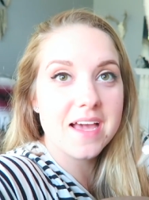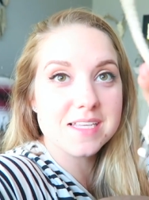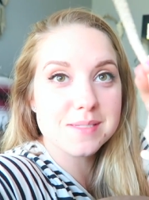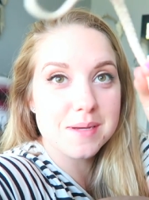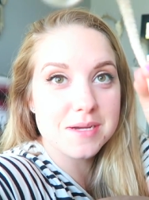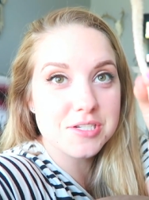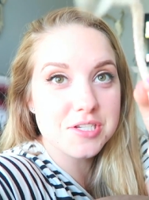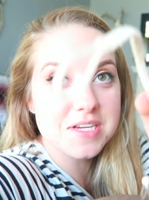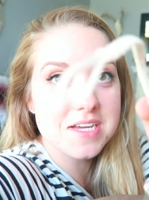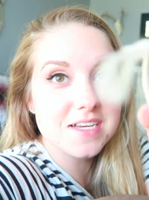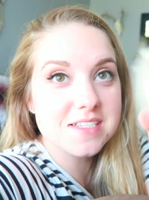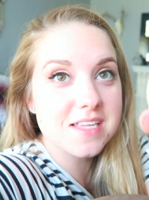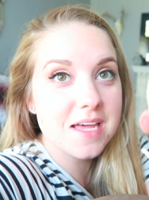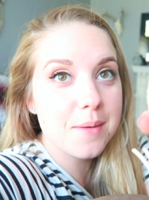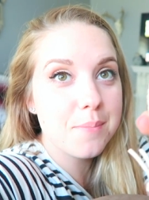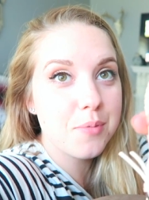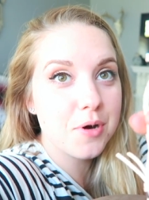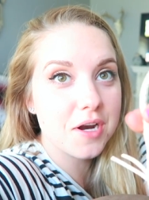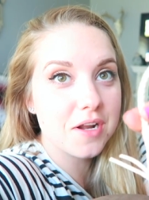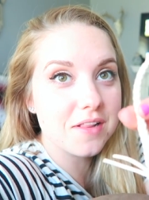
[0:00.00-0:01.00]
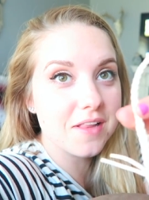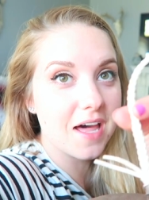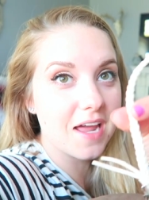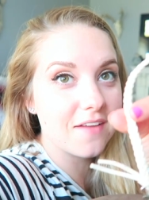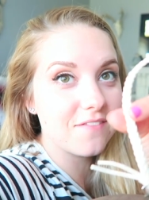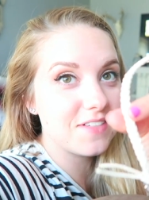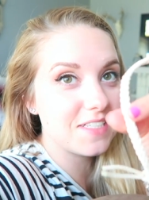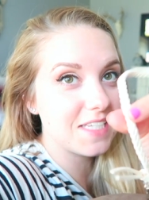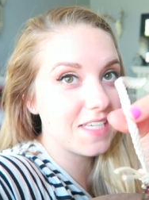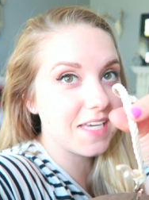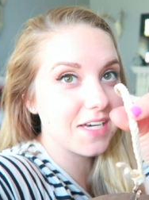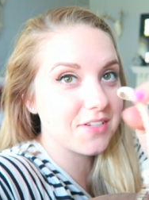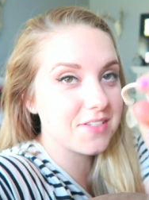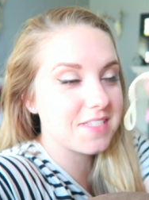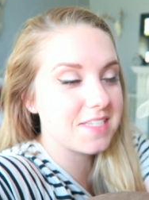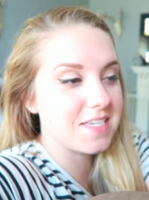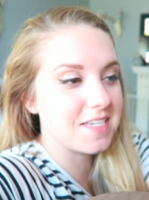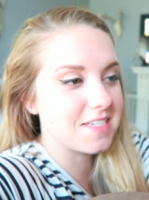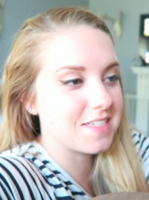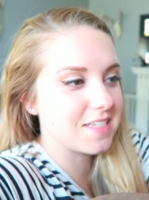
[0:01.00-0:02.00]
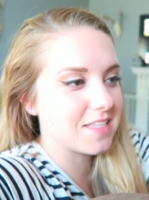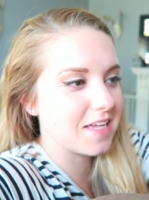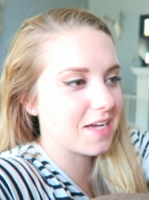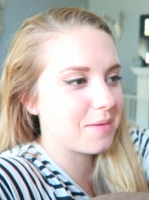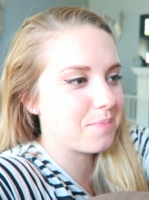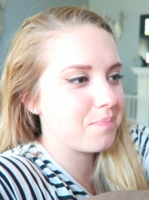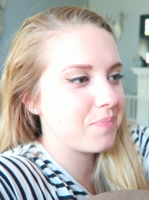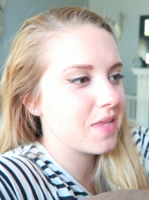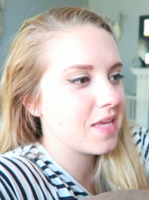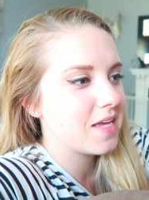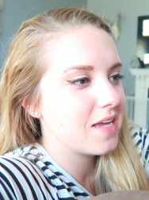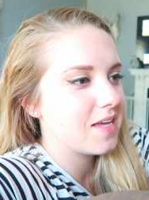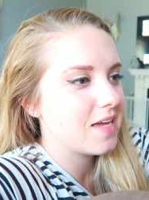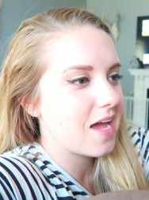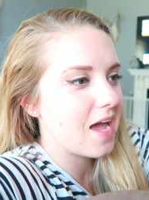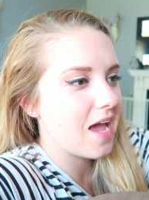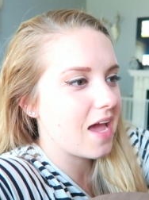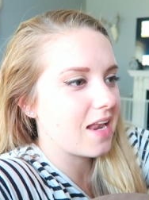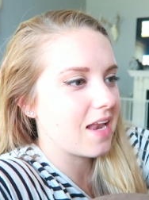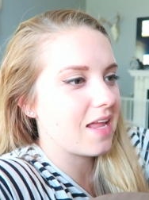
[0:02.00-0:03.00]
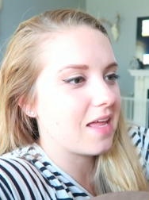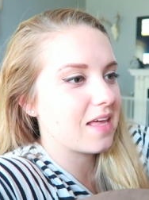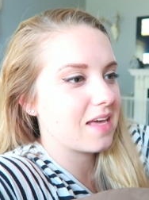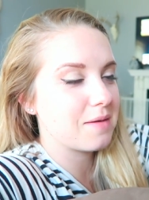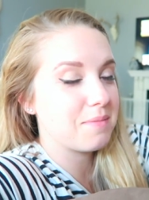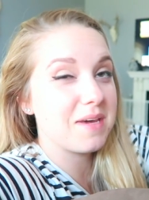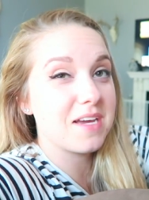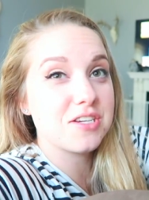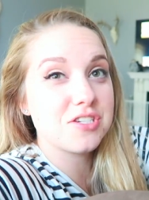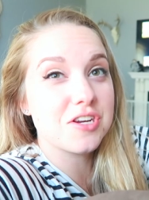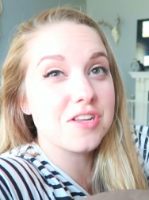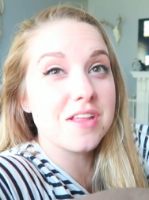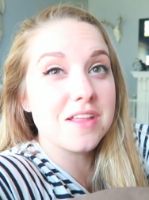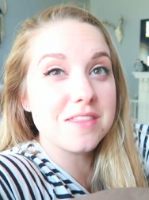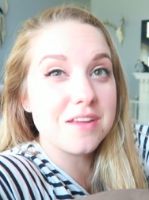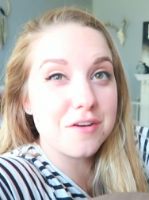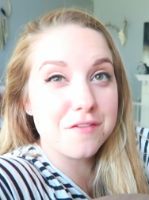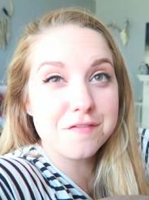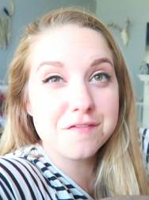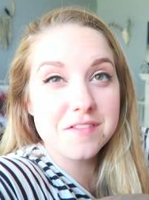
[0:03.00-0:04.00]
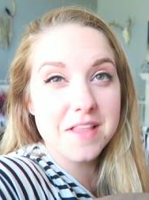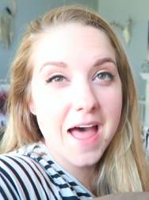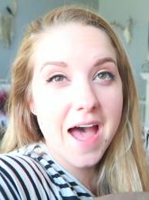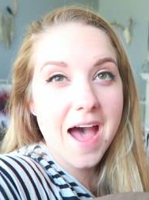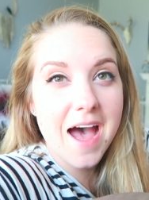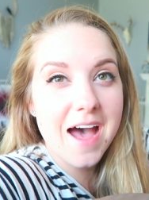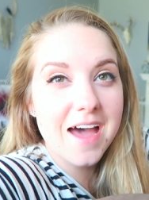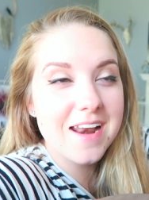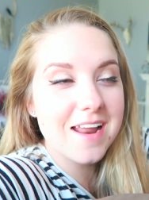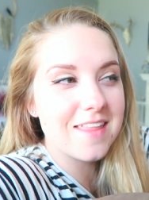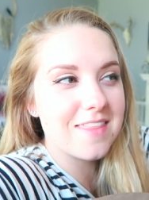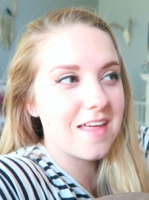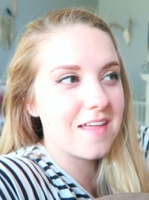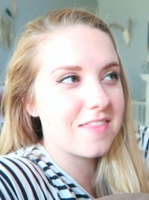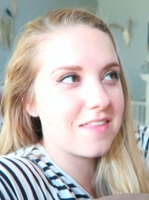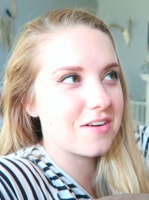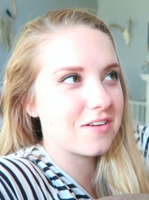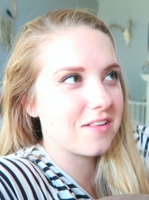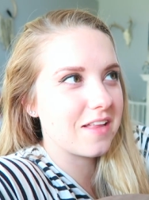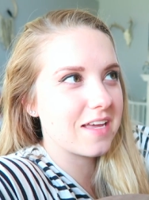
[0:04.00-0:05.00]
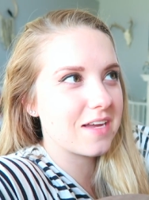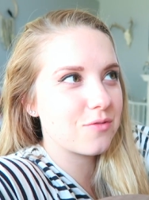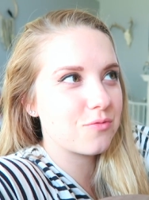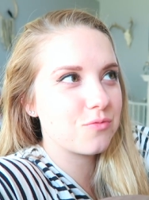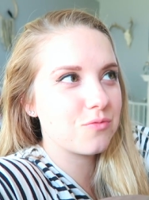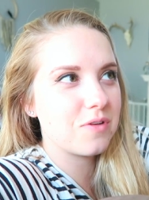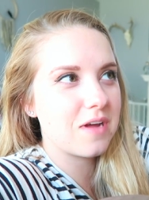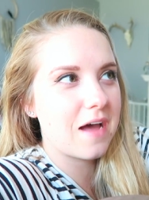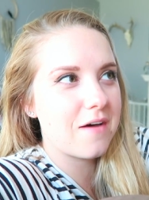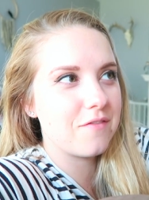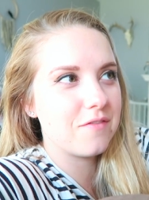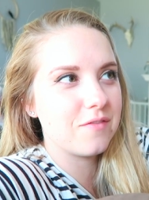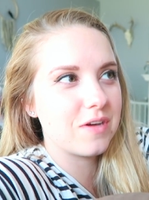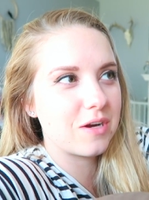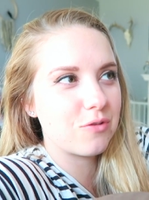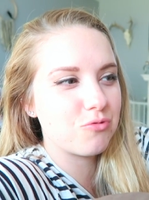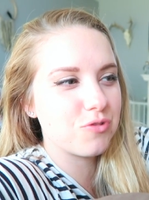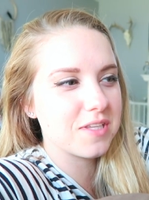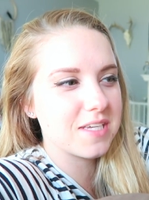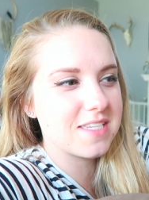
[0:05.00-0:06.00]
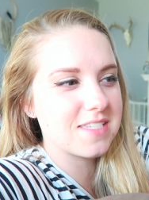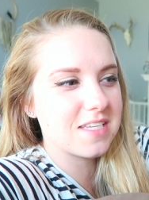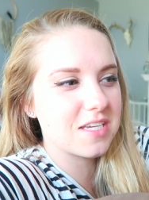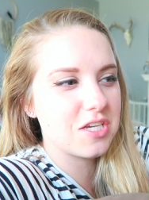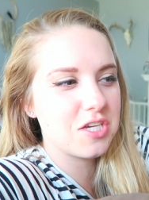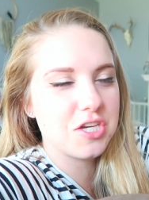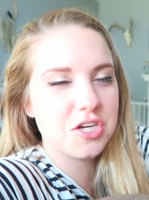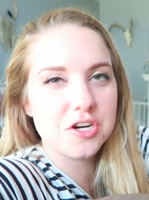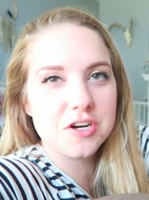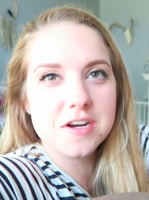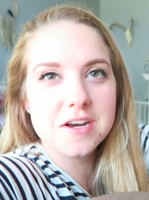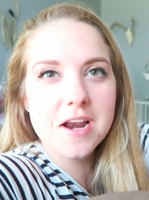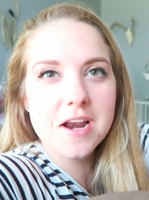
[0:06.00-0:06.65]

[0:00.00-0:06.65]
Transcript: especially because I put a lot of TLC into them, and I like make sure that they're flat and that they're like have like really secure